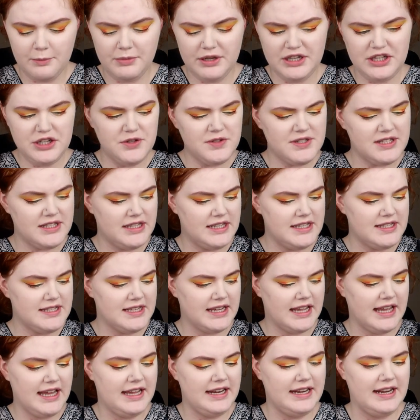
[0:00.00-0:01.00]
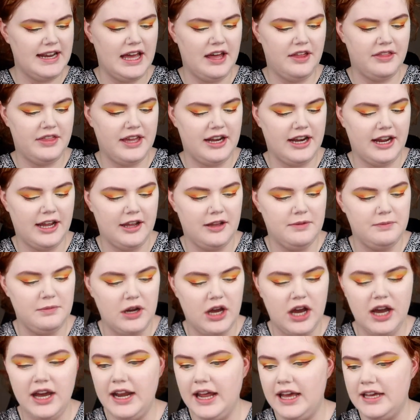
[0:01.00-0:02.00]
Been using this again now that I am
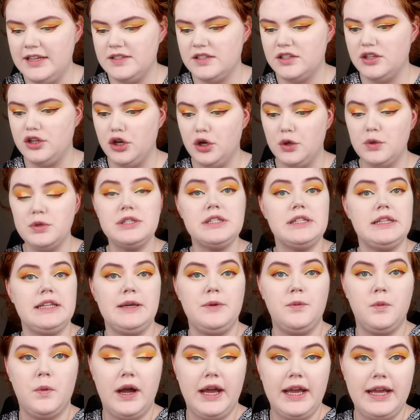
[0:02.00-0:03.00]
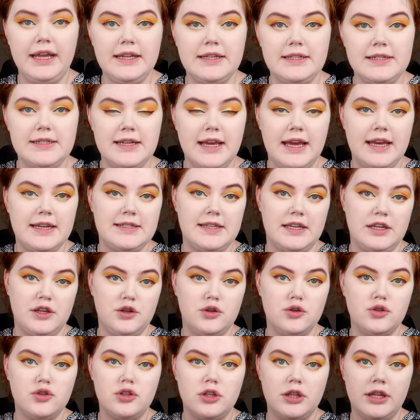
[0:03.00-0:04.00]
not as ghostly white as I
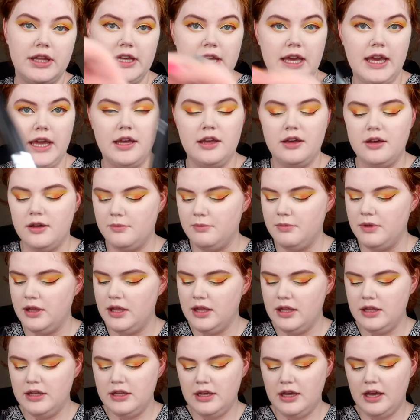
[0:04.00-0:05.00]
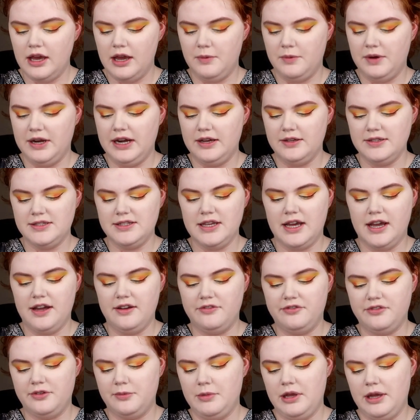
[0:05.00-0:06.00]
usually am. I went
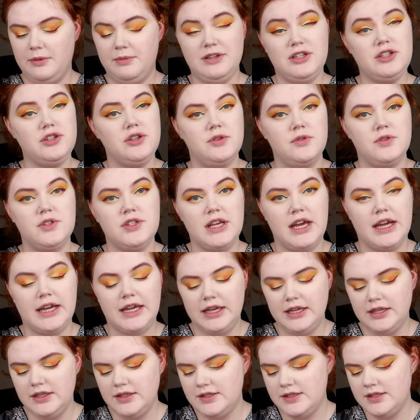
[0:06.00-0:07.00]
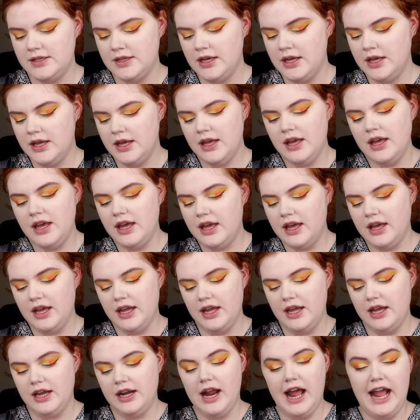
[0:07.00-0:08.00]
outside for maybe two seconds
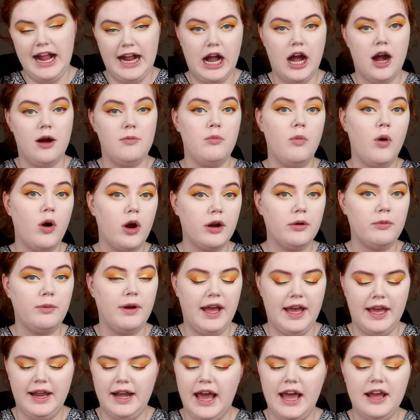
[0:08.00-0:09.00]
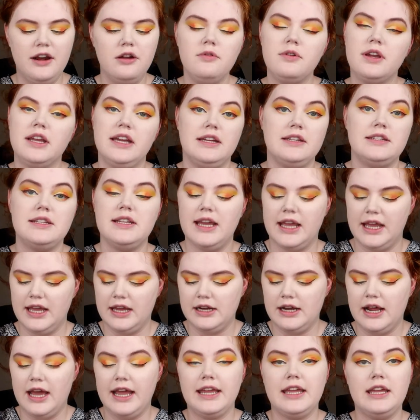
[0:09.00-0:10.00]
and I got more red. I don't get
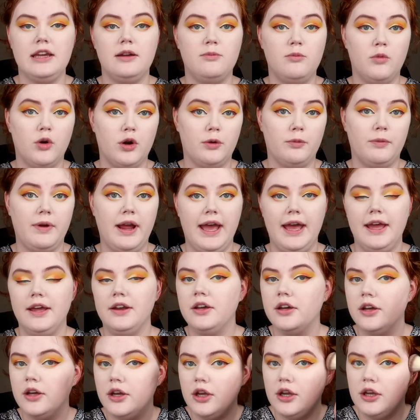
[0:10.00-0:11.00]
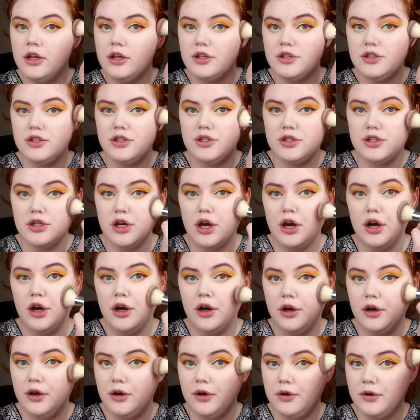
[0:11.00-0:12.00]
tan, I get more red.
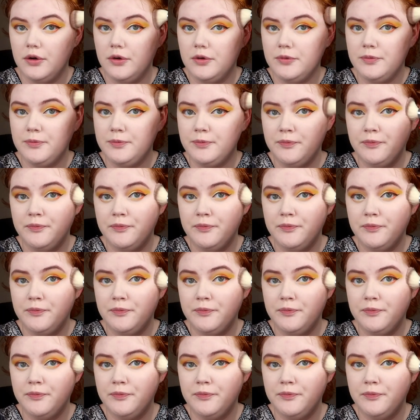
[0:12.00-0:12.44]
So